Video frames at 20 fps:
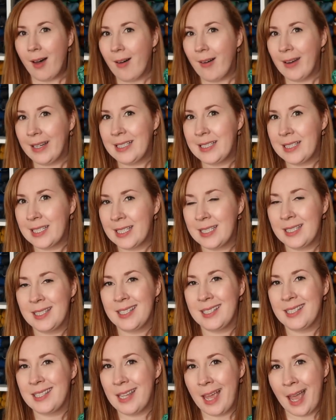I did
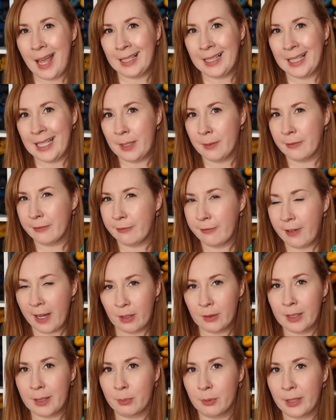dally
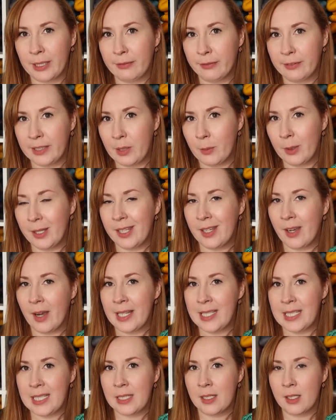very briefly with the
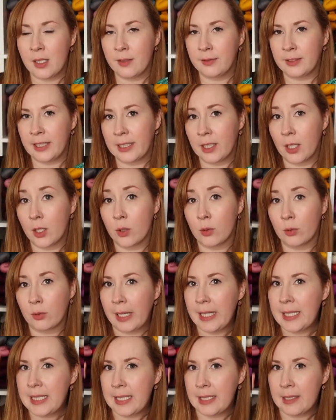idea of like a
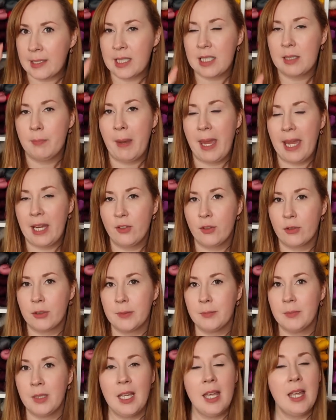gradient
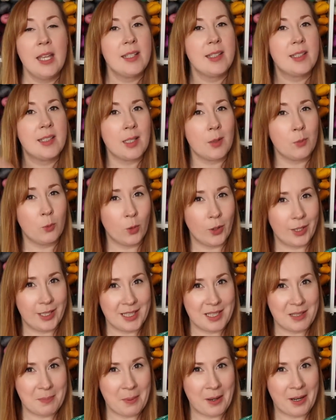spectrum, somewhat
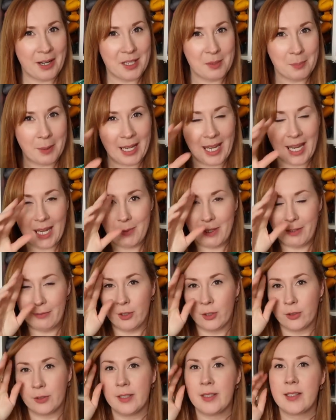inspired by Amy
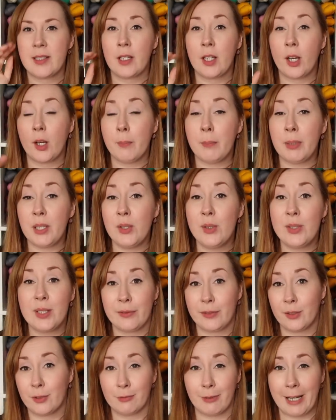Florence and her
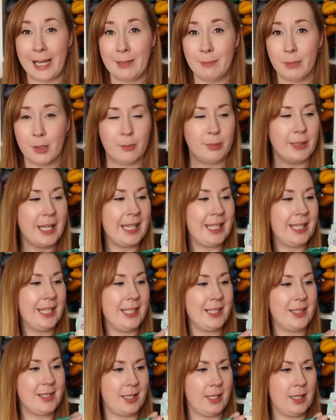beautiful rainbow
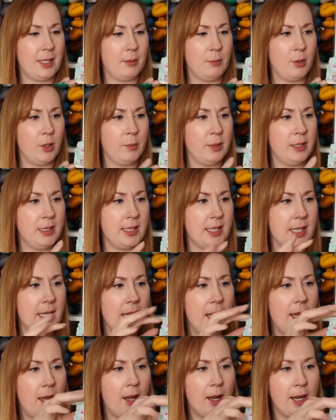blankets at the moment.
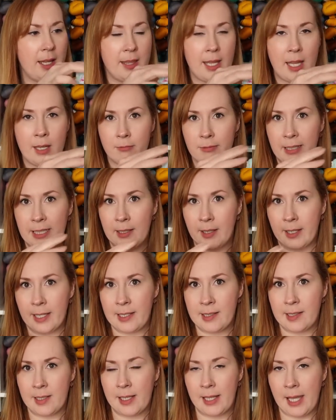I then
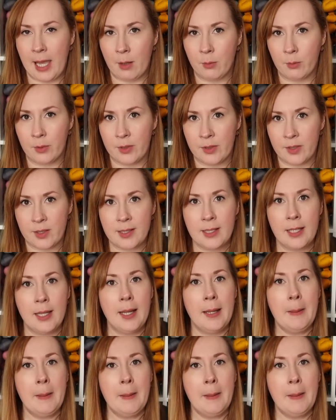realised that that was